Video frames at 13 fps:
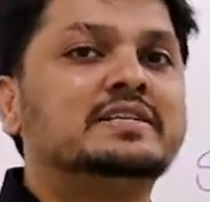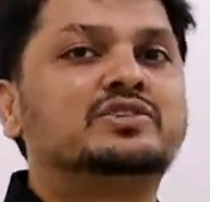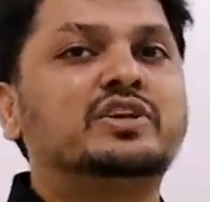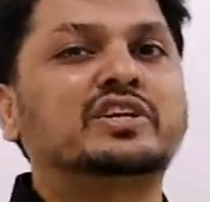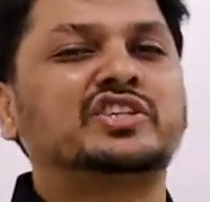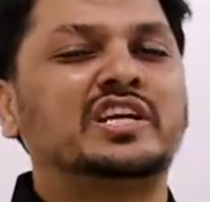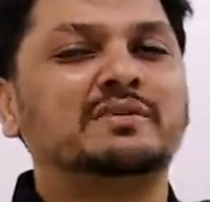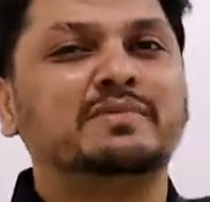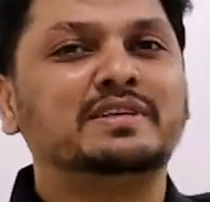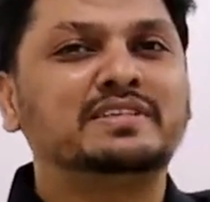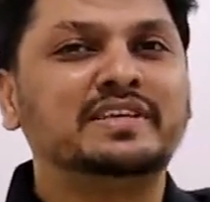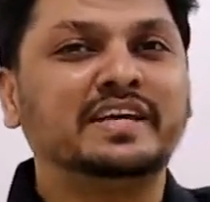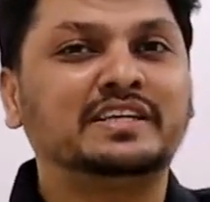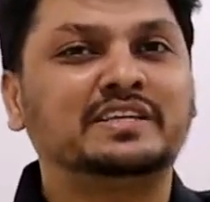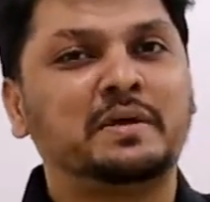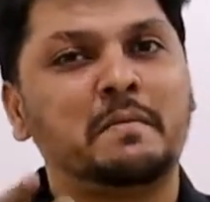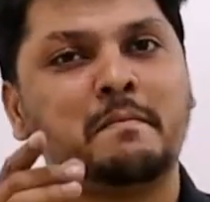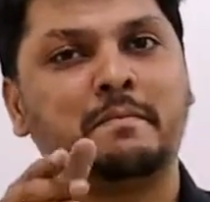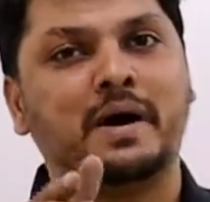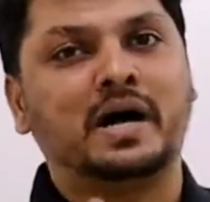Structure number 6,
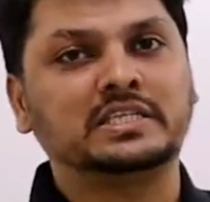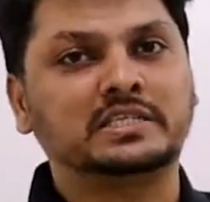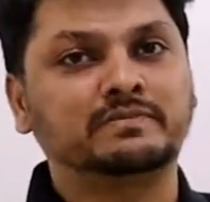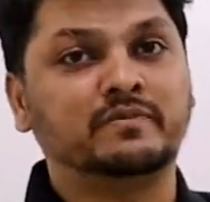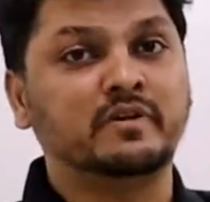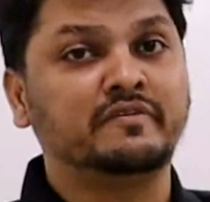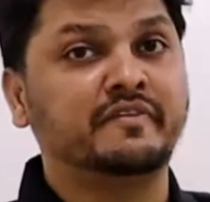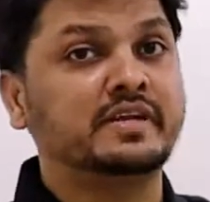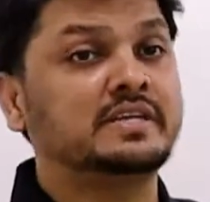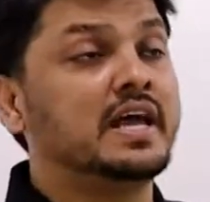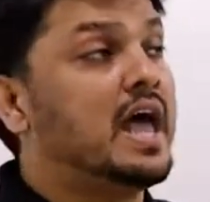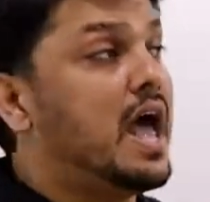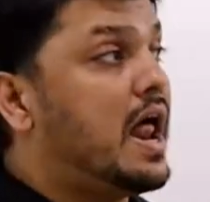past perfect.